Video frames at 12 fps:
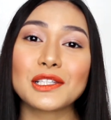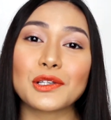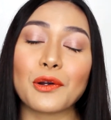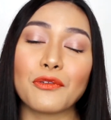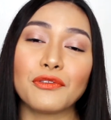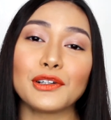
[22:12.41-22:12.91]

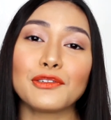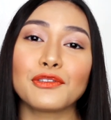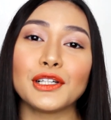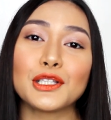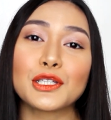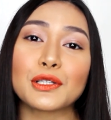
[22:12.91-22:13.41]
so feel
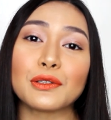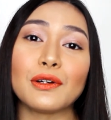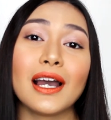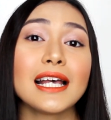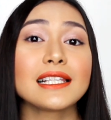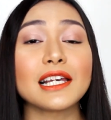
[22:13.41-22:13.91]
free
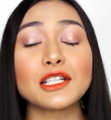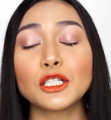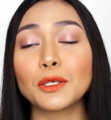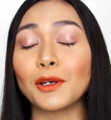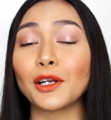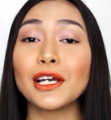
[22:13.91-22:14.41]
to send it
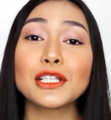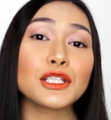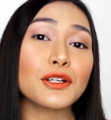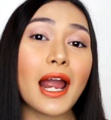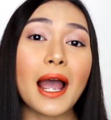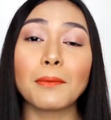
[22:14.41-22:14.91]
to me on
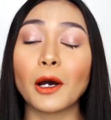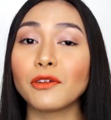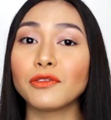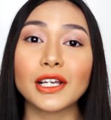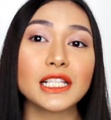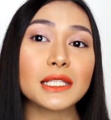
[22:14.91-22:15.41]
Instagram, on
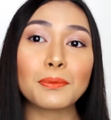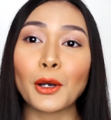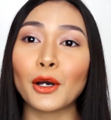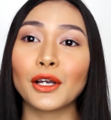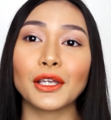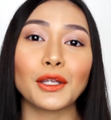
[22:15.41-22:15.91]

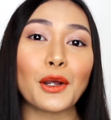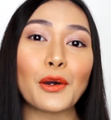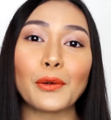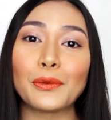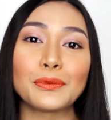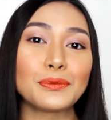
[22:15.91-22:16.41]
Facebook, you
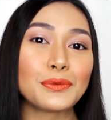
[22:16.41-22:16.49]
know,